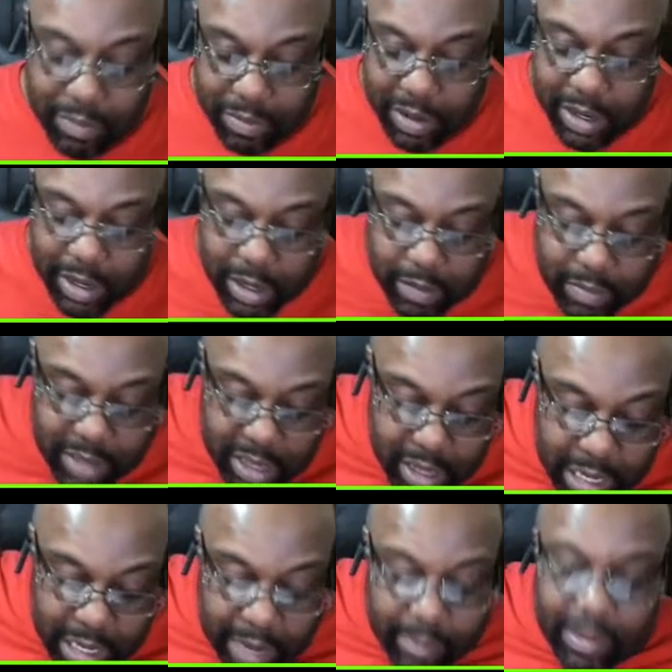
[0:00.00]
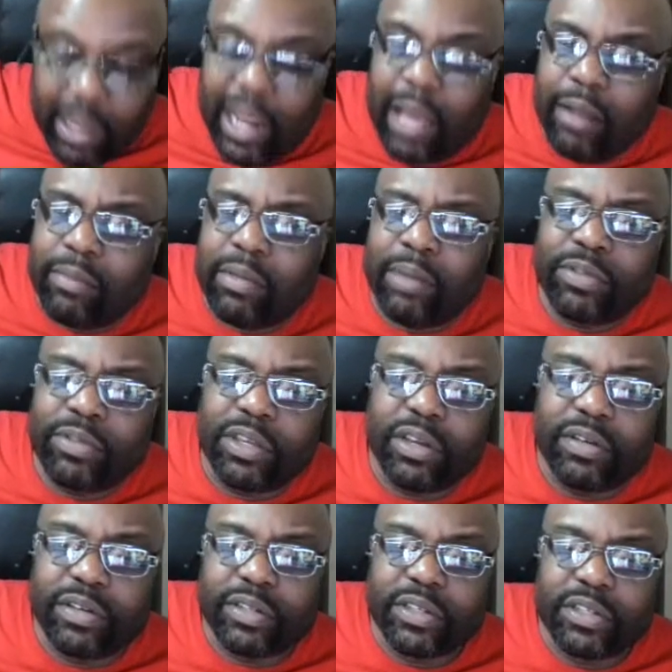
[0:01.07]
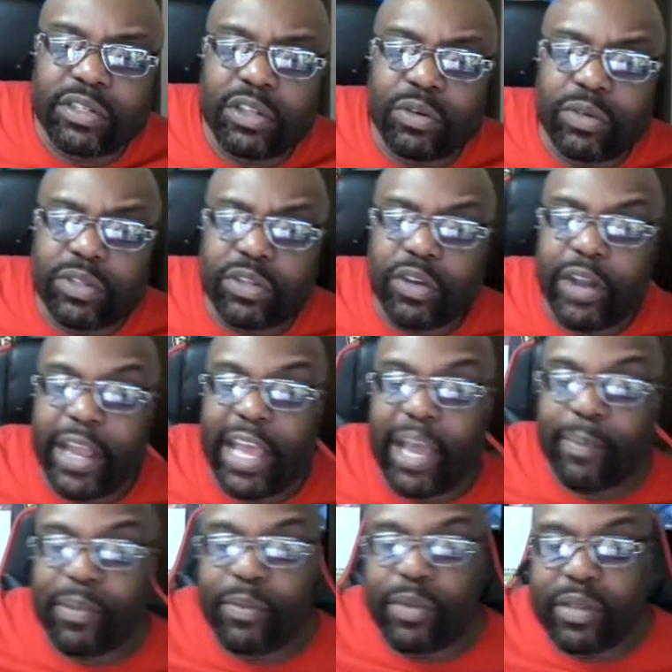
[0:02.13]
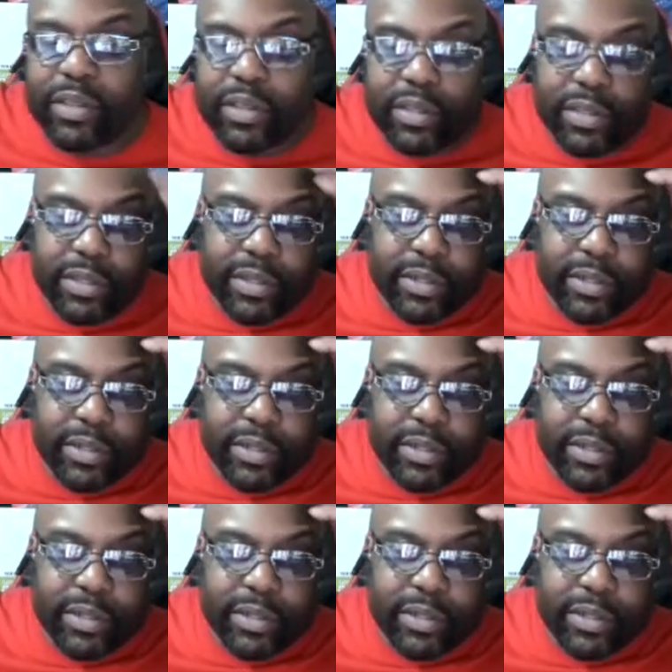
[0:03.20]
But yeah, I mean, I'm curious to know what's going to happen with this.